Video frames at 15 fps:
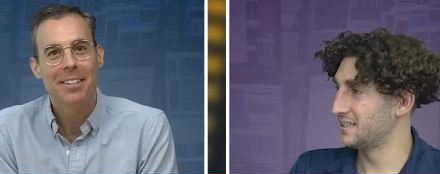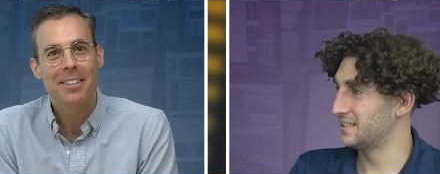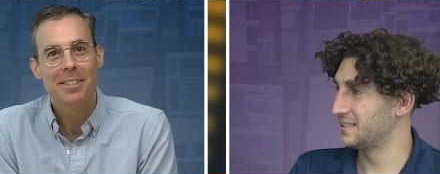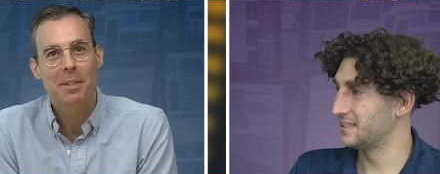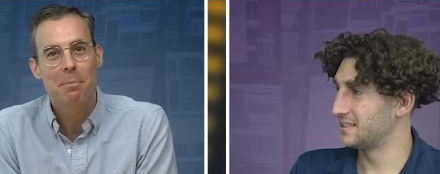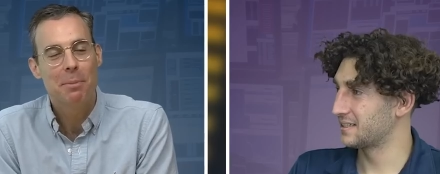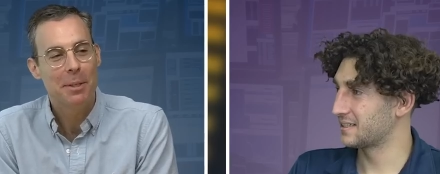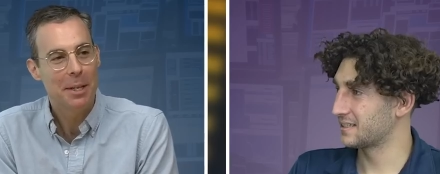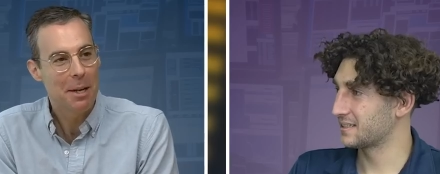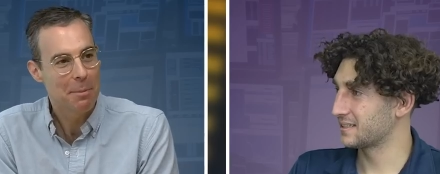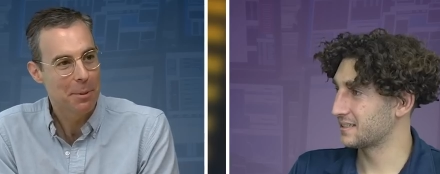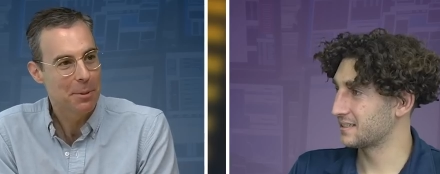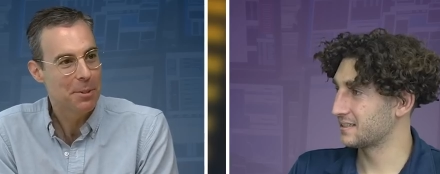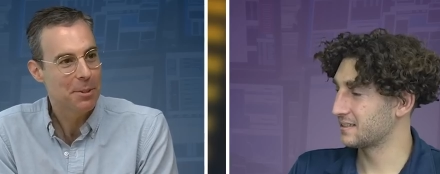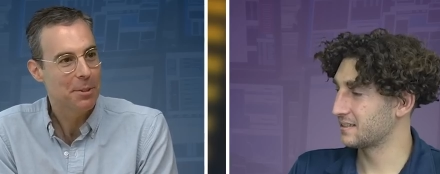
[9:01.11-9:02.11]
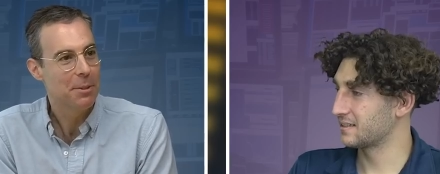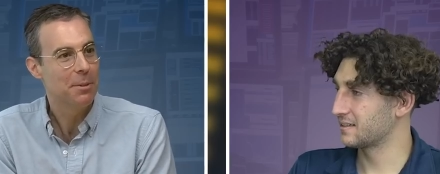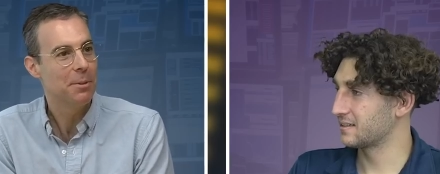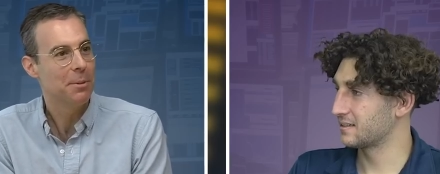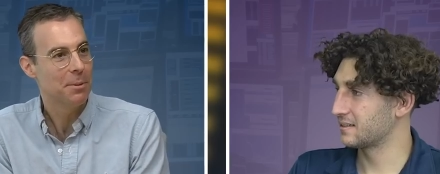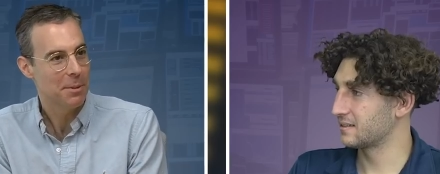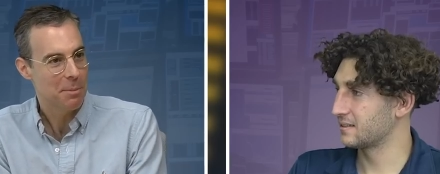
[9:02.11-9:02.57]
Speaker 1: to be able
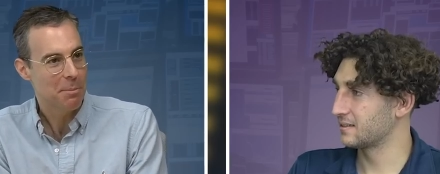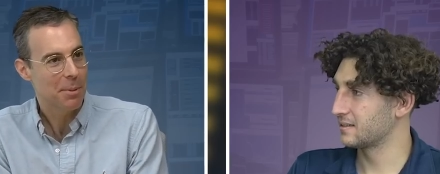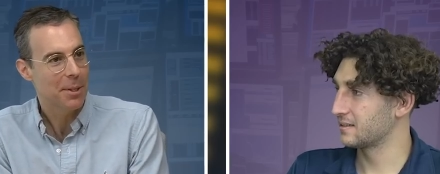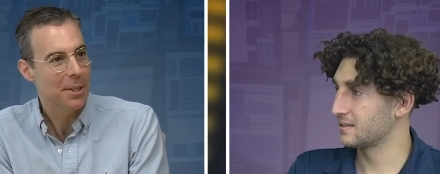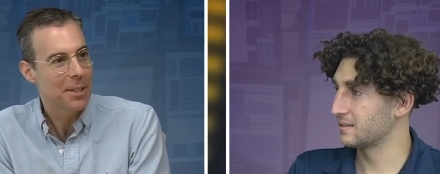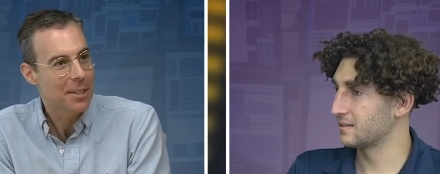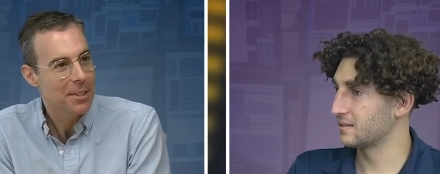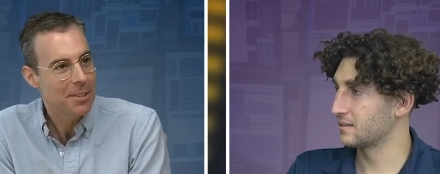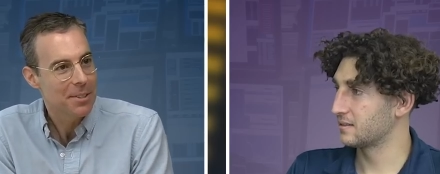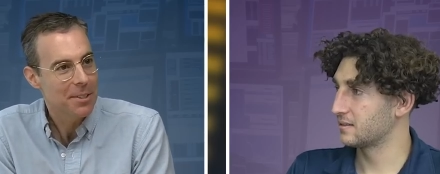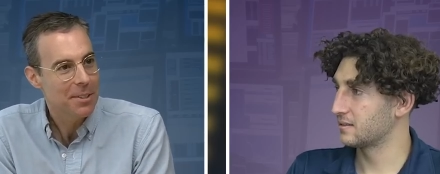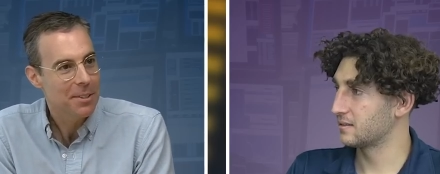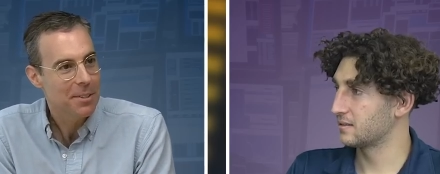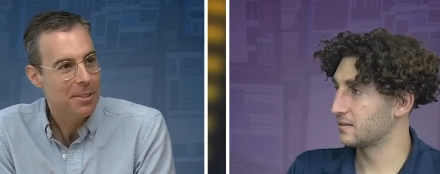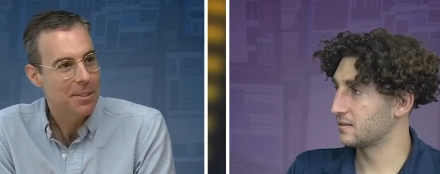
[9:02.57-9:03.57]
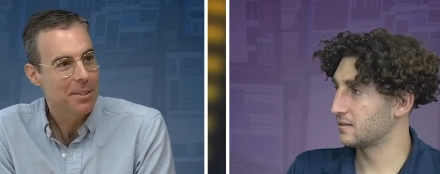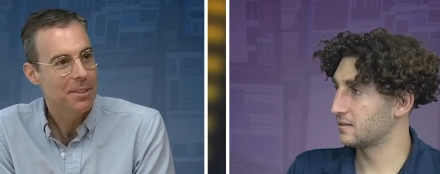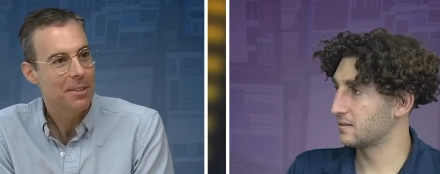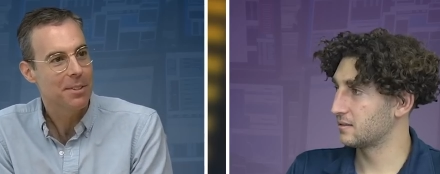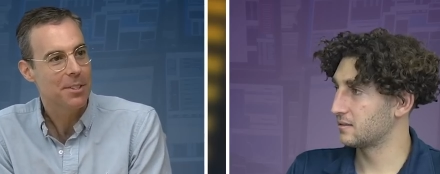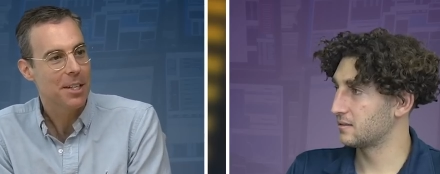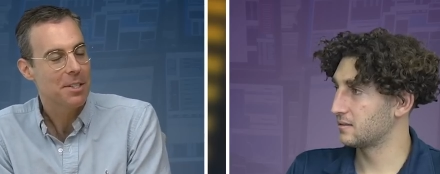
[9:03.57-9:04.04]
to and put it into
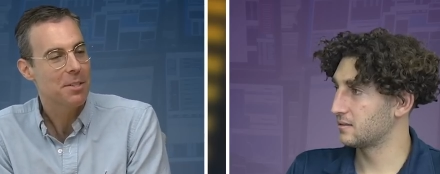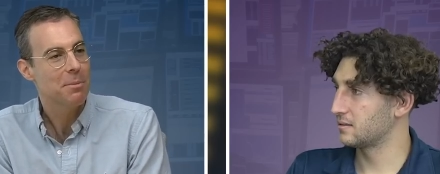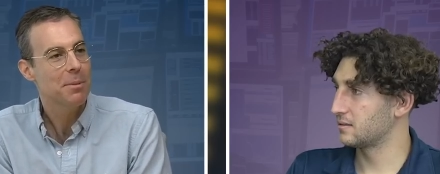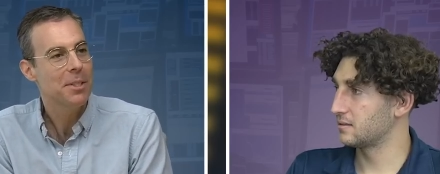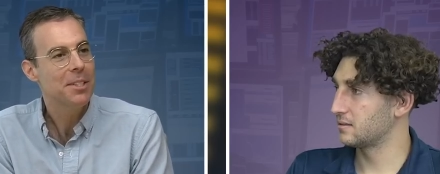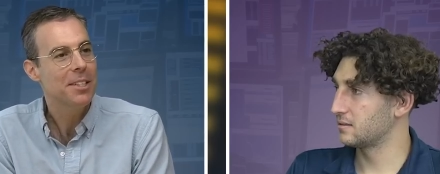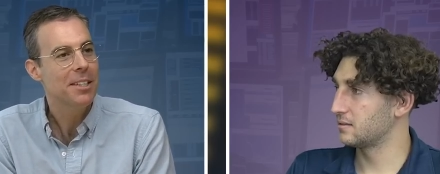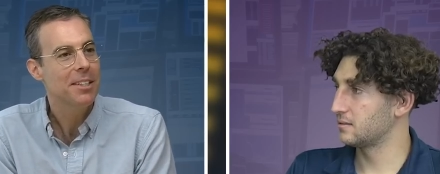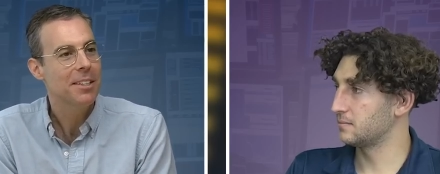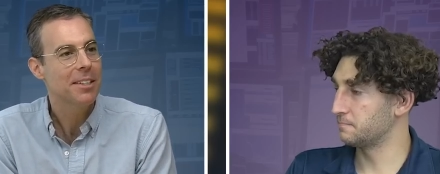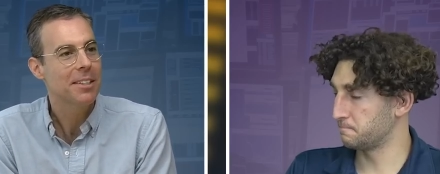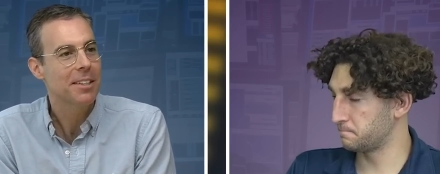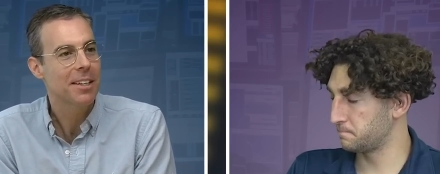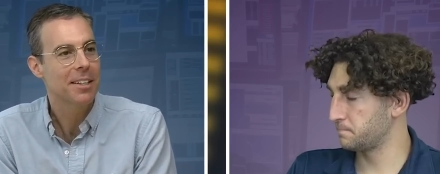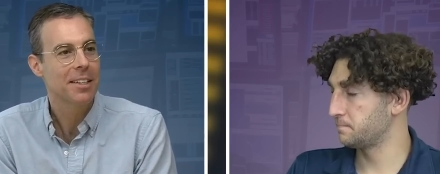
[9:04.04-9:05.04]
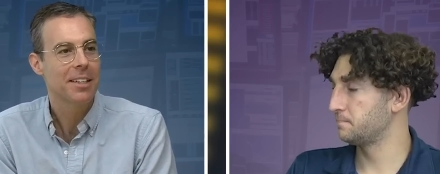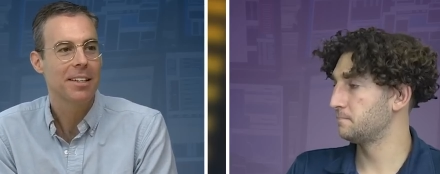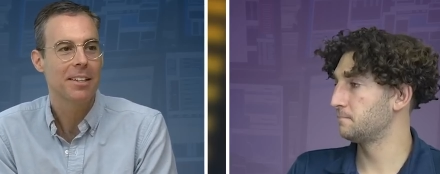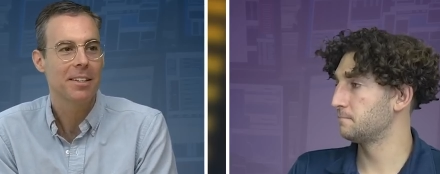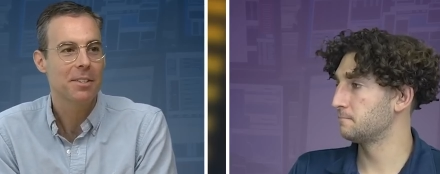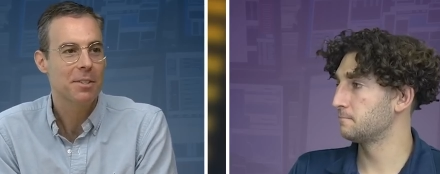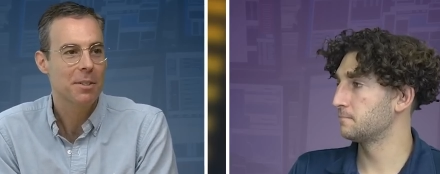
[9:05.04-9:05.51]
ChatGPT and kind of
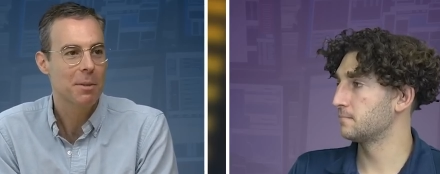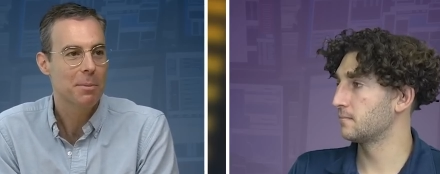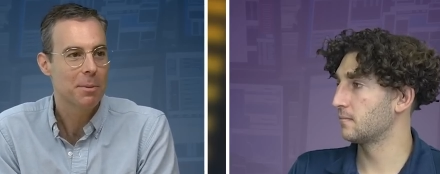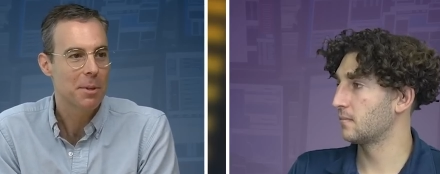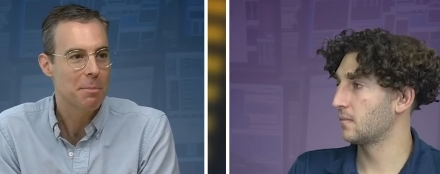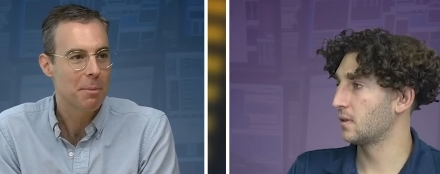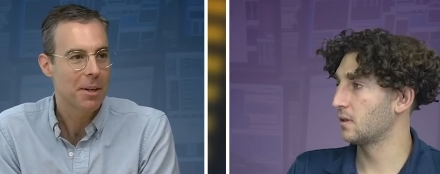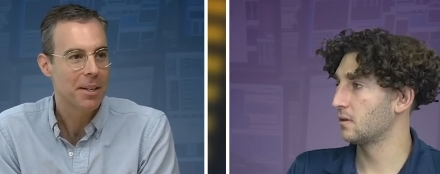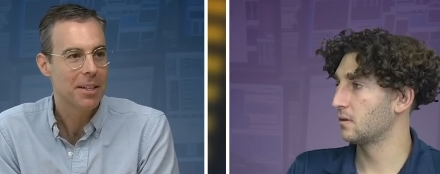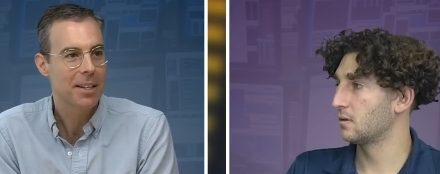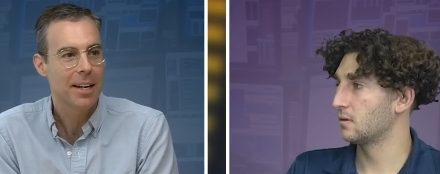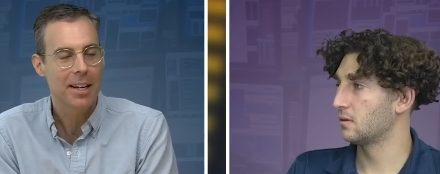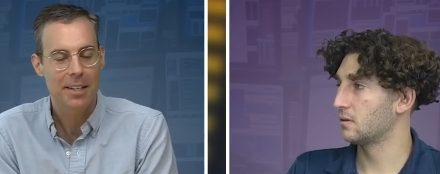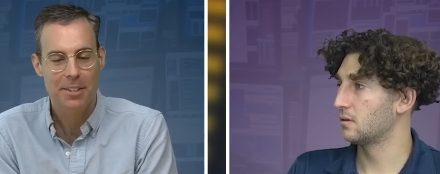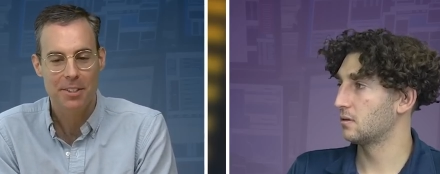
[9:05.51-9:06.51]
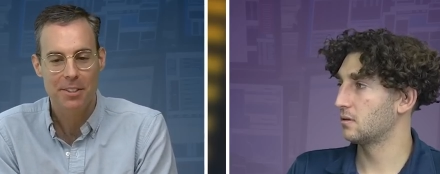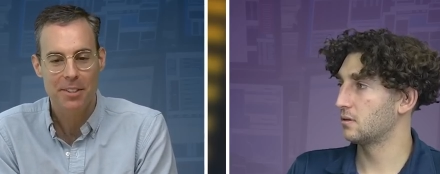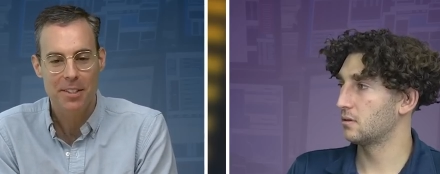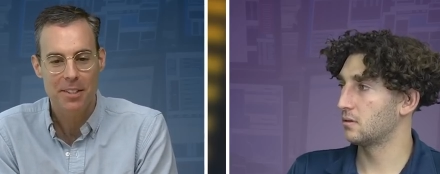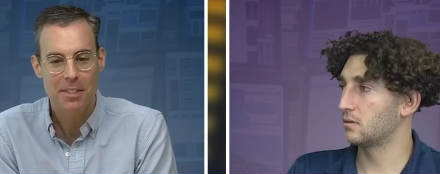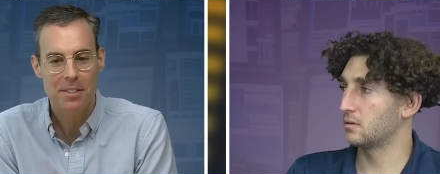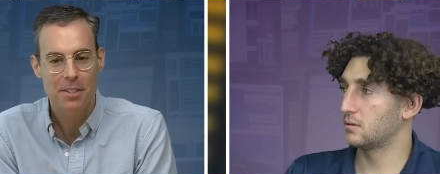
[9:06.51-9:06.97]
get a summary might
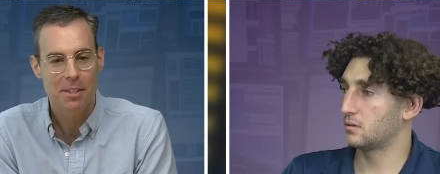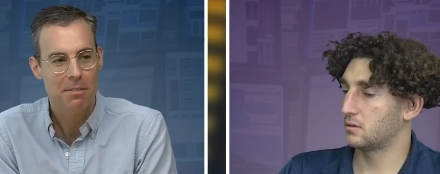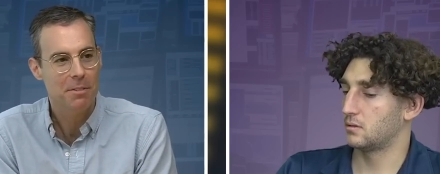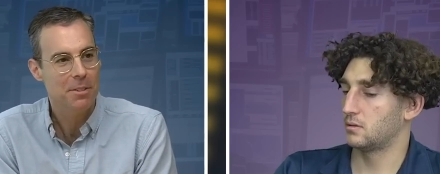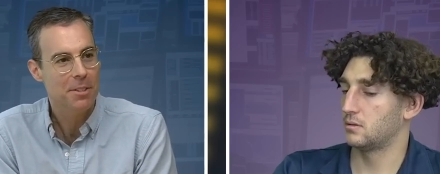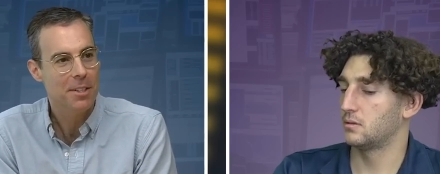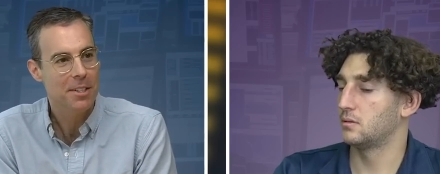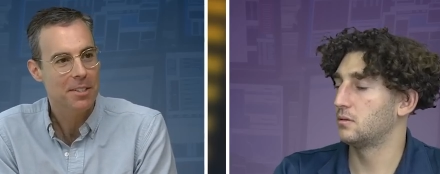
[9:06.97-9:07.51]
actually save us a lot of